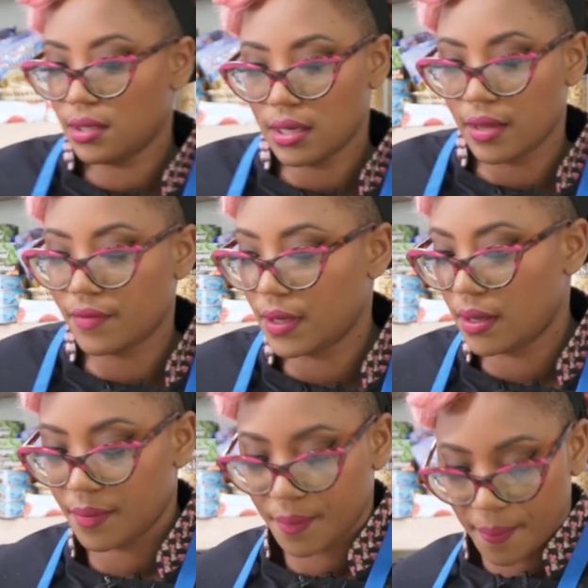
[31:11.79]

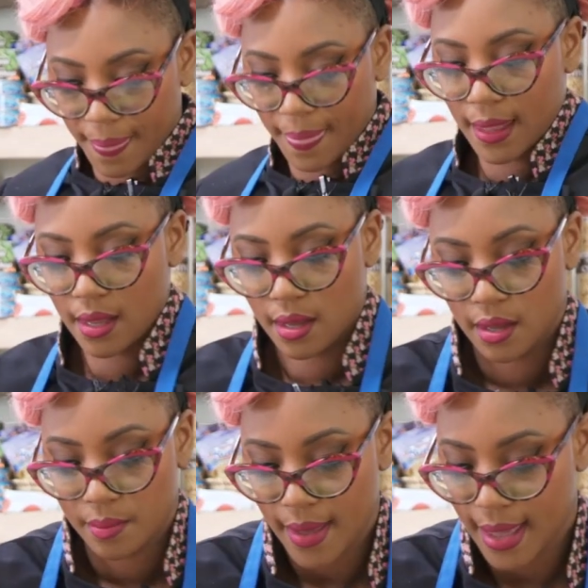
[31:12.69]
lovely
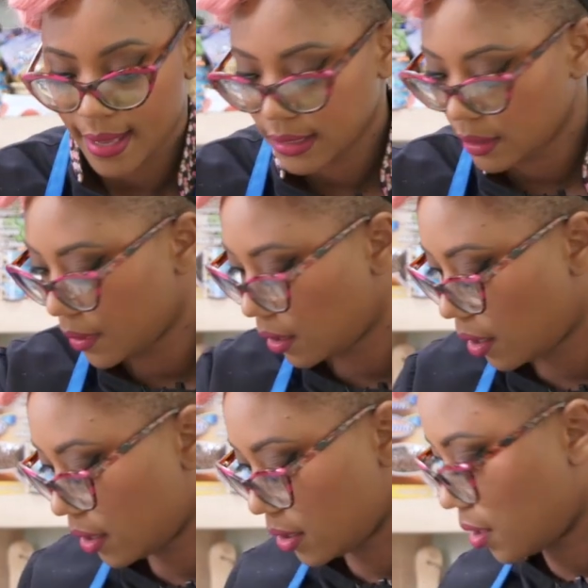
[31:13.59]
pan to build
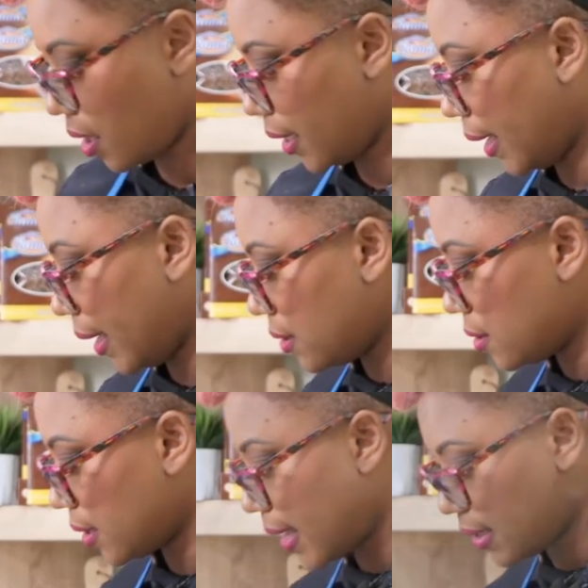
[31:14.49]
our lasagna in.
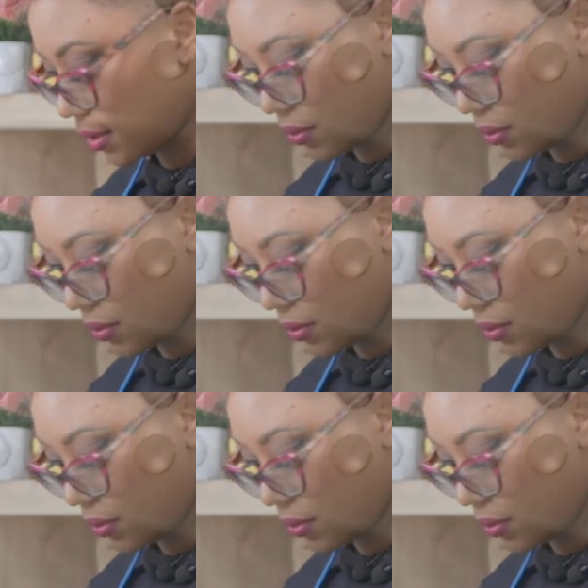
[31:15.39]
A little